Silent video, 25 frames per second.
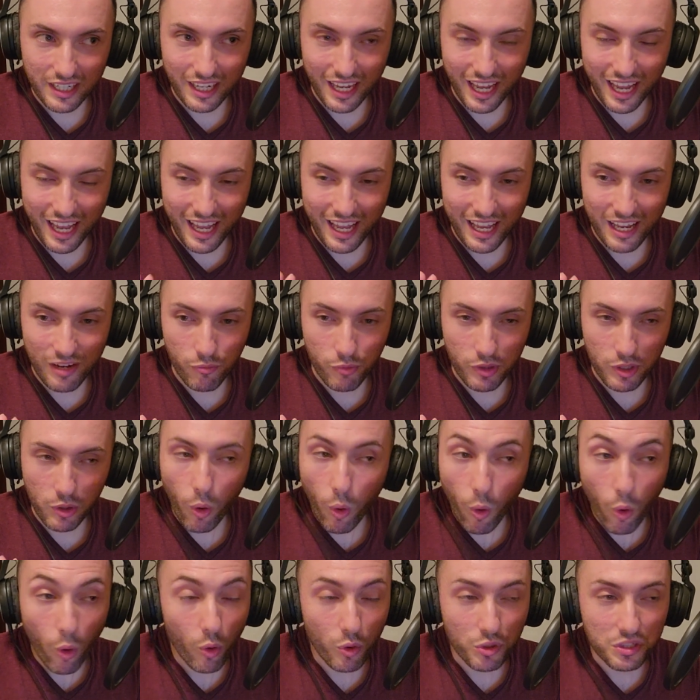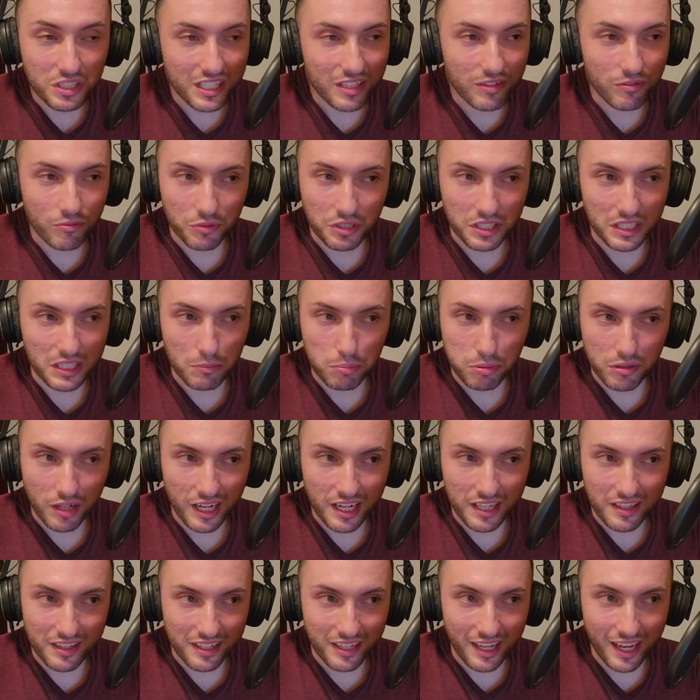and we all didn't really play
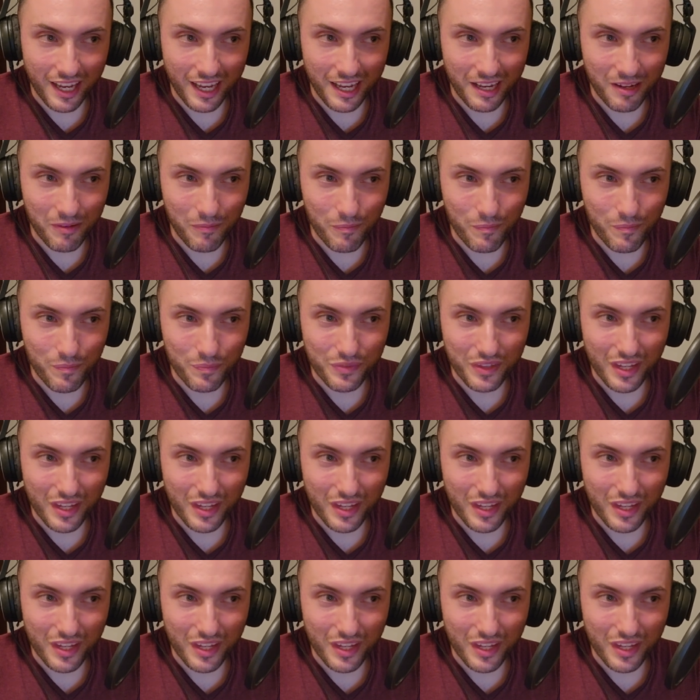the game.